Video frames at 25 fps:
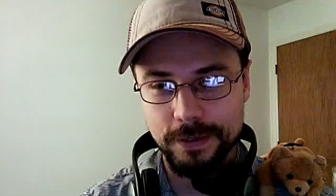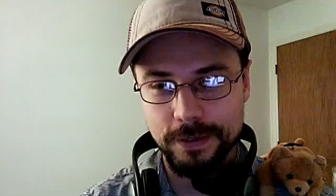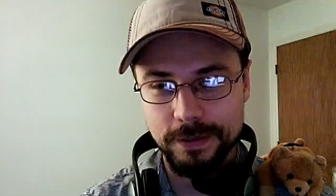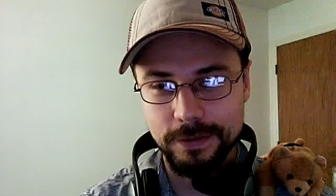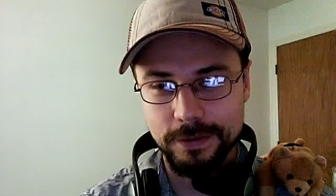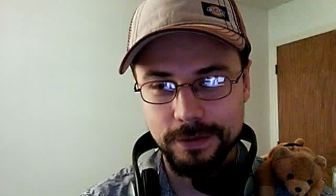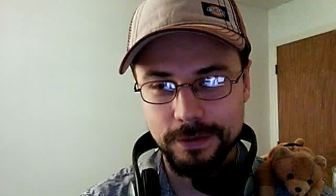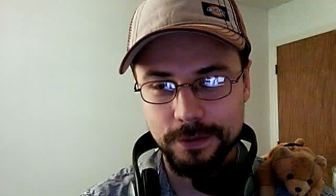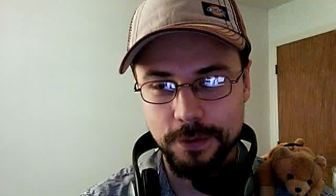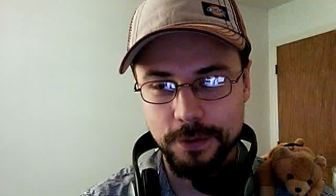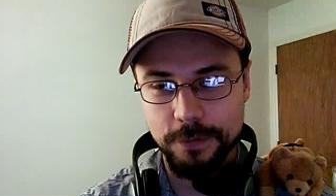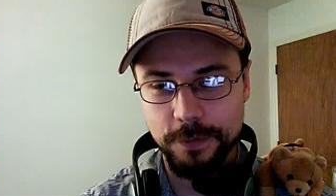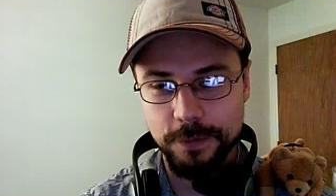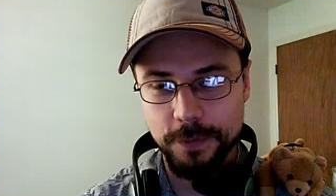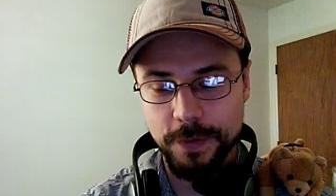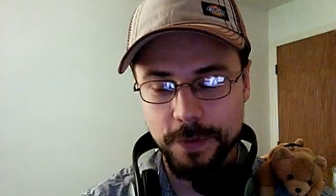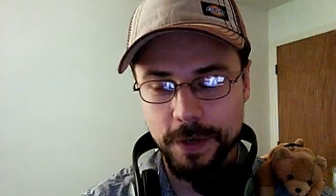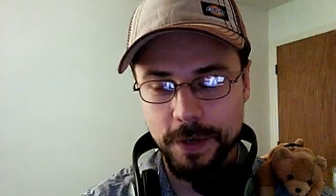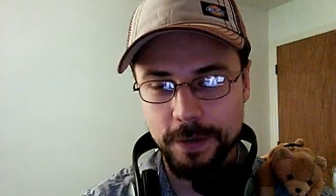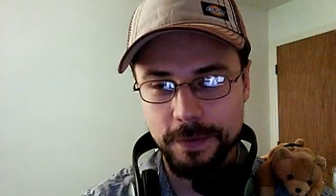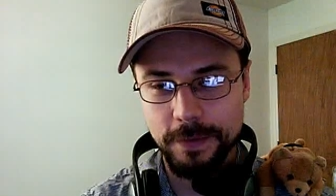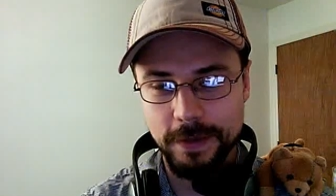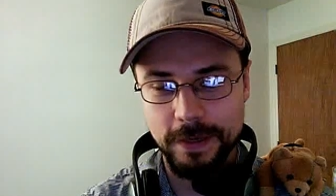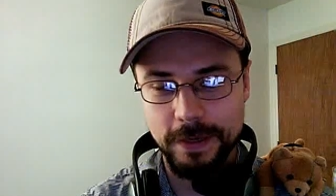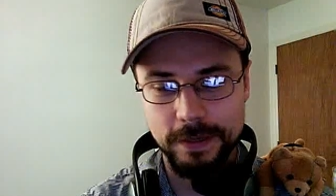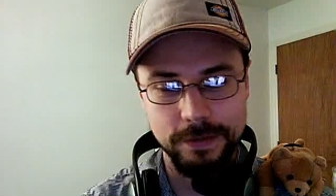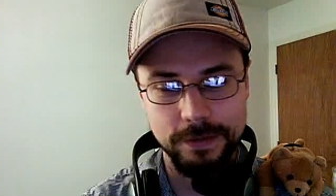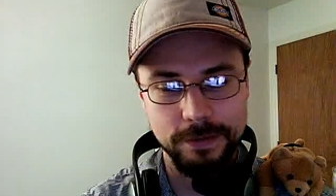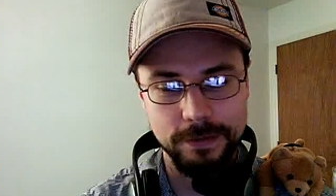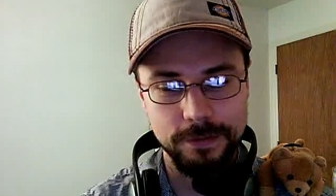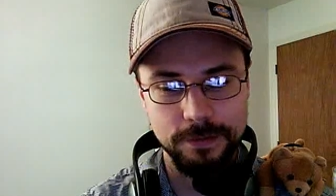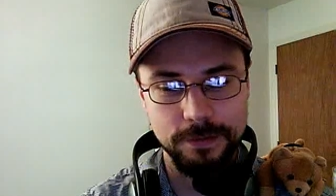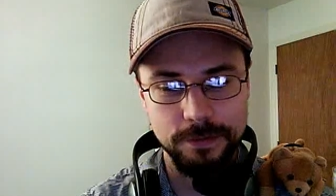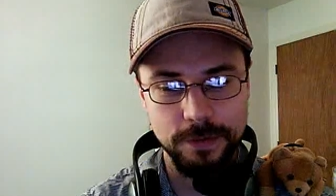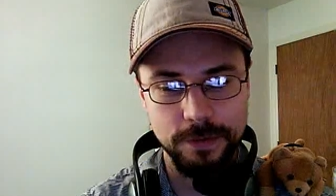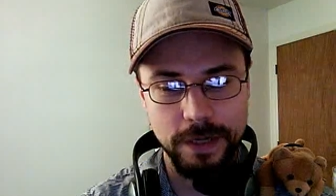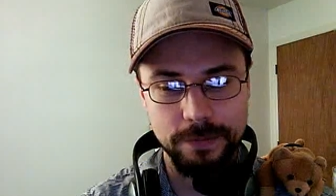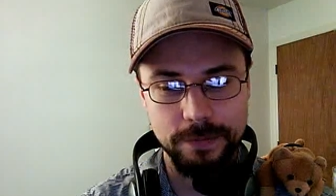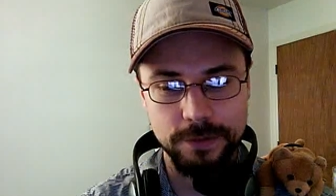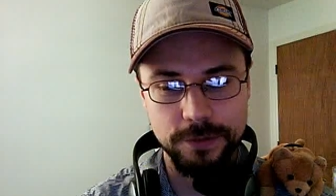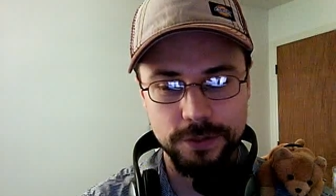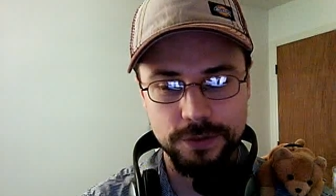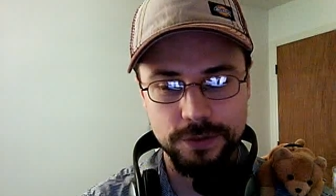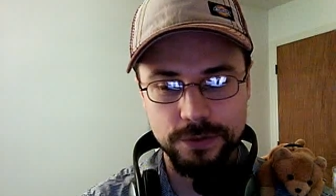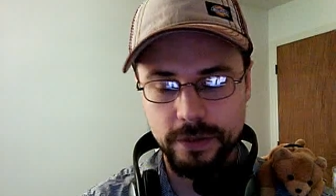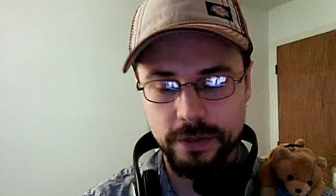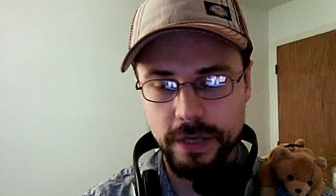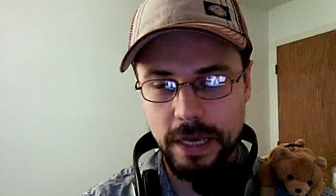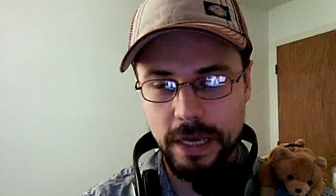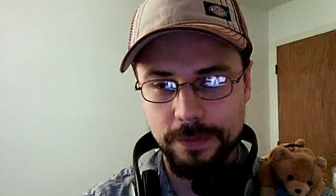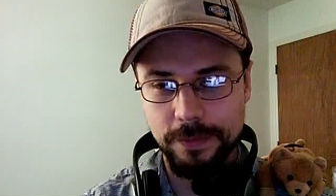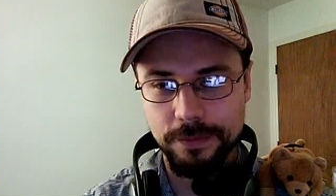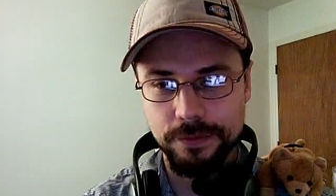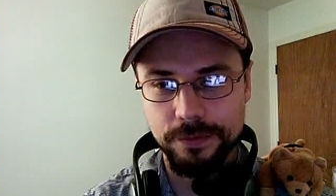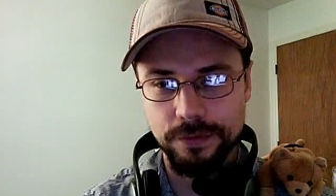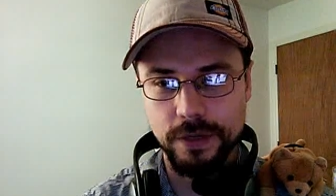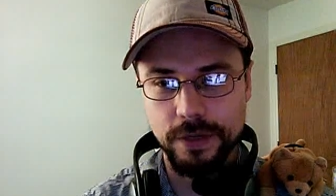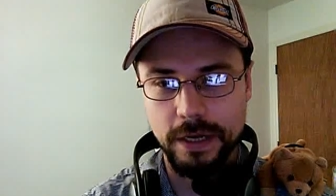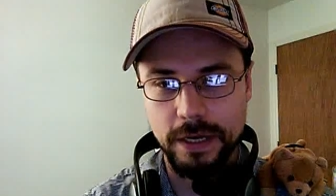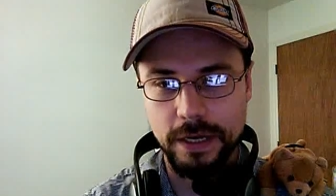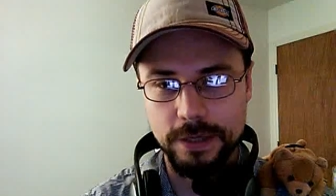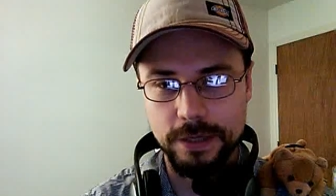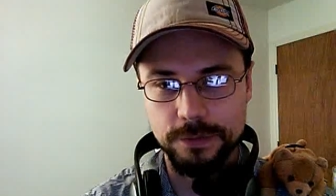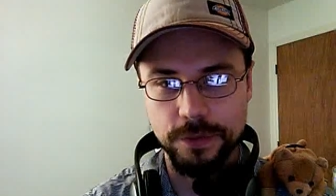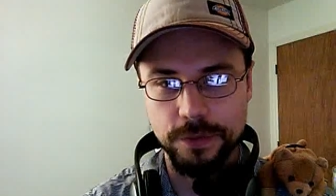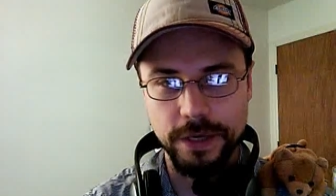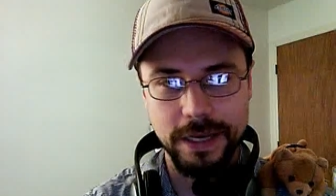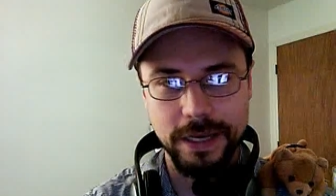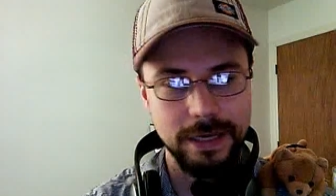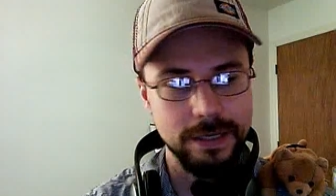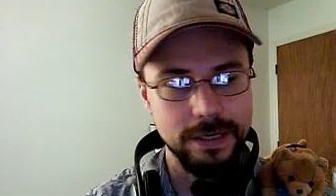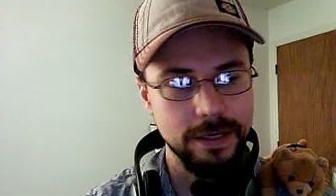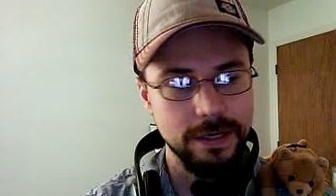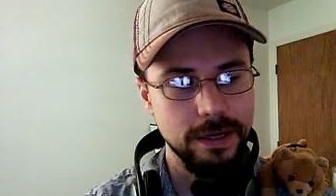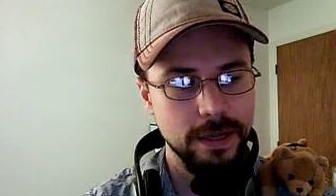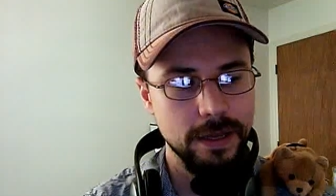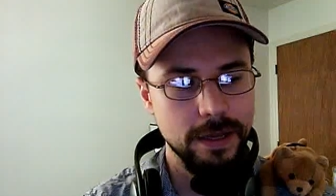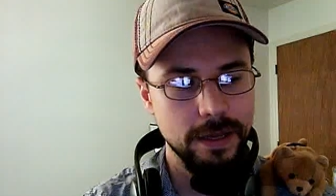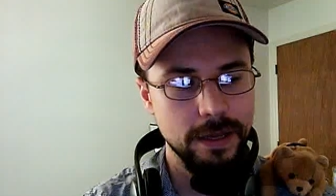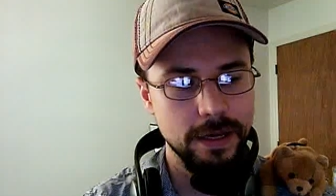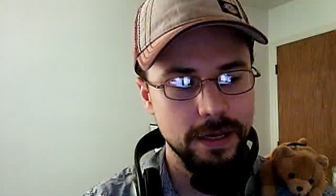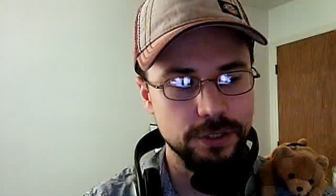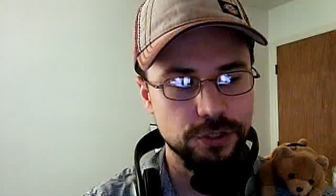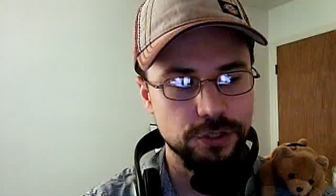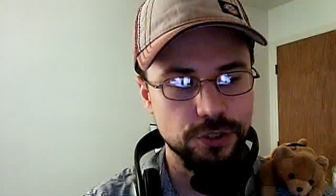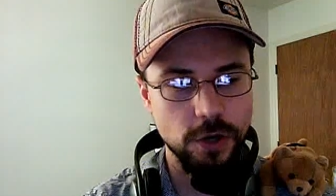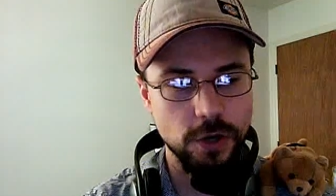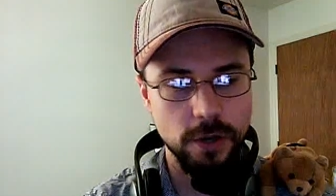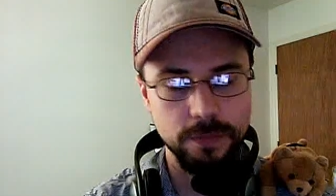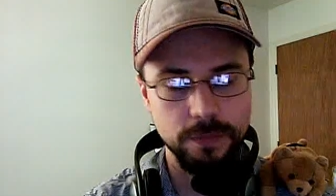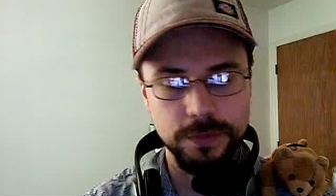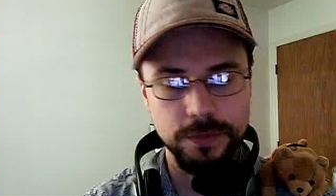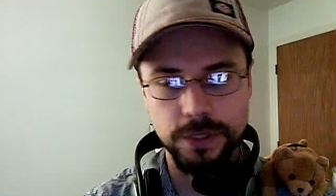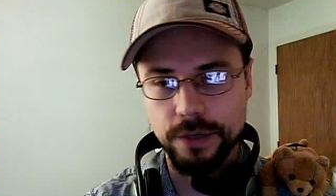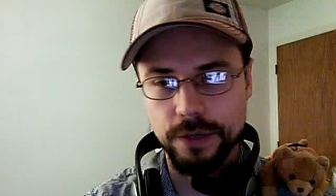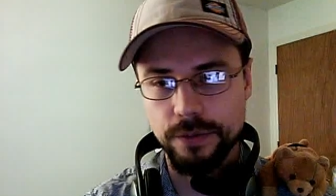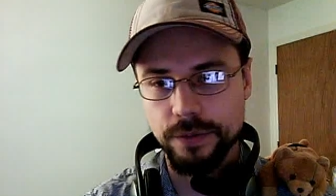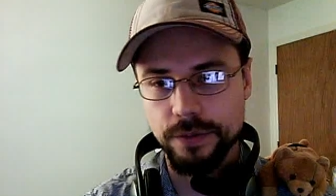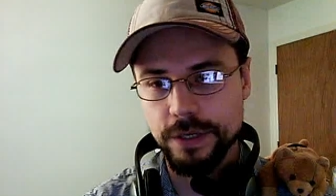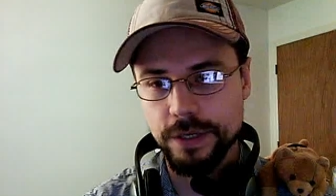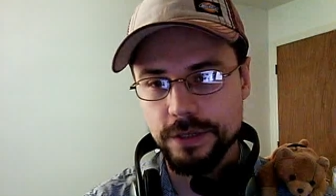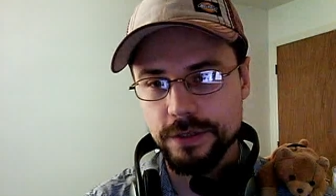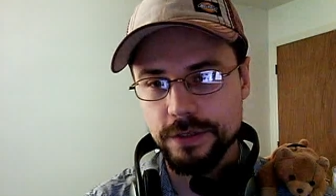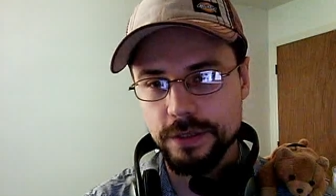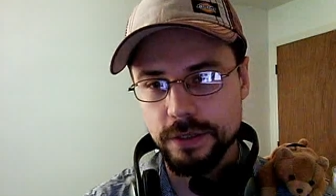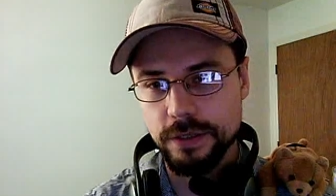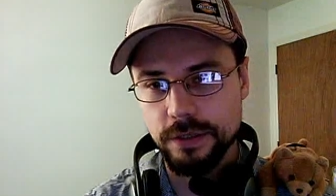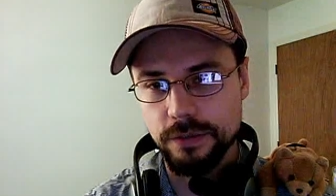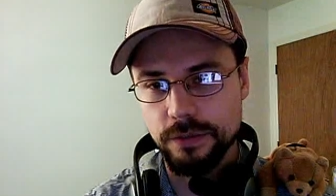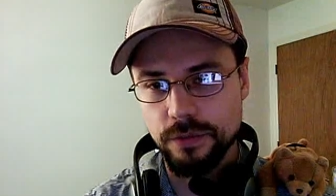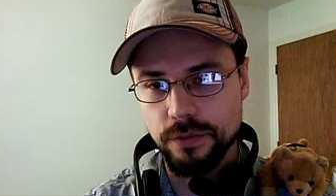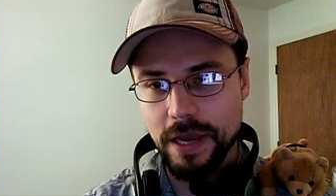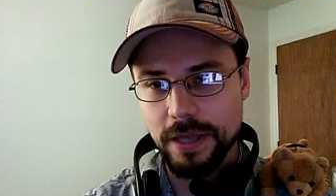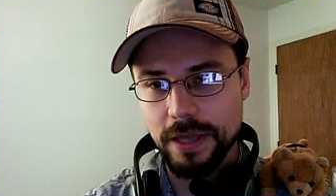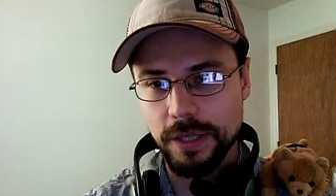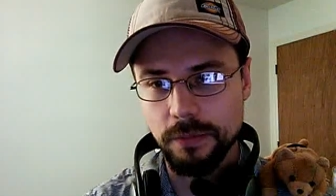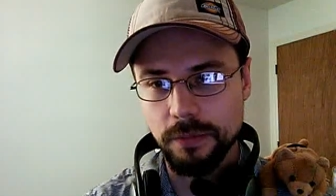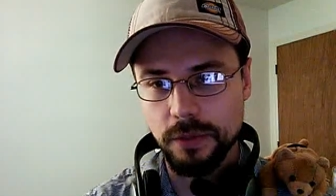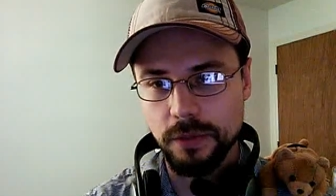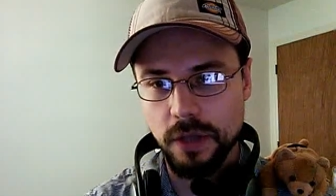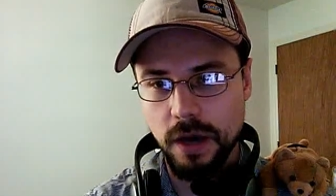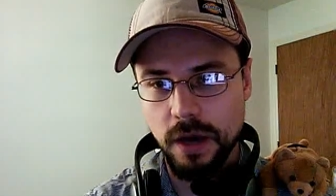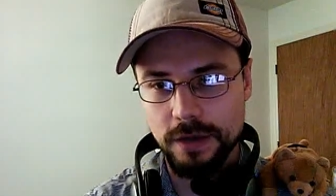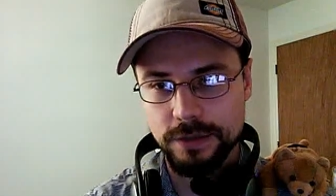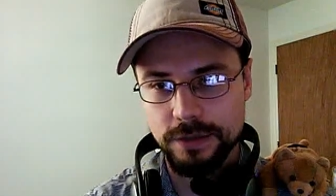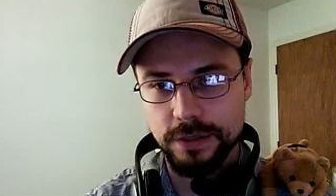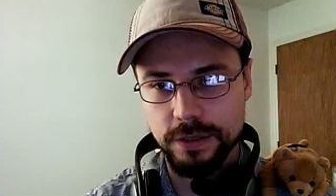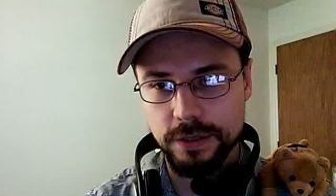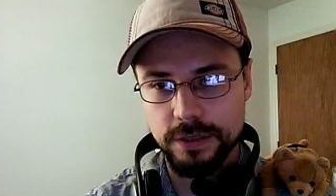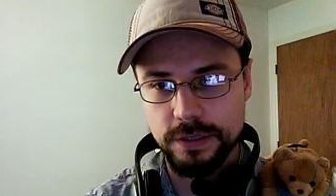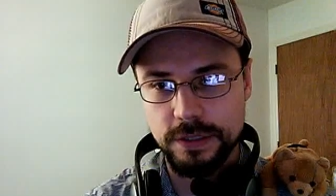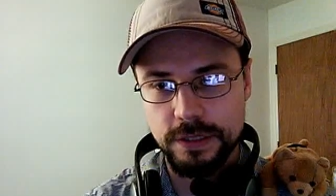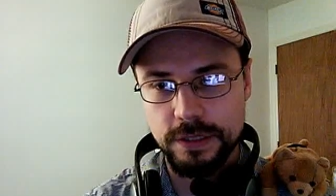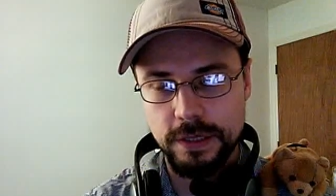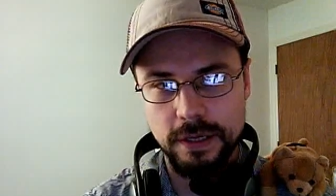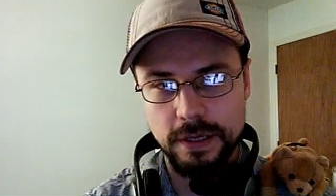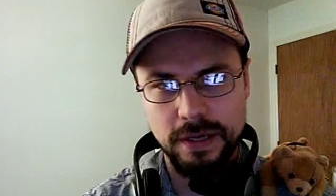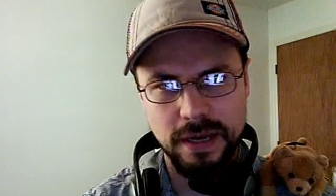Learn from them and I'm just really happy with you guys. We had a sharp decrease in random losses.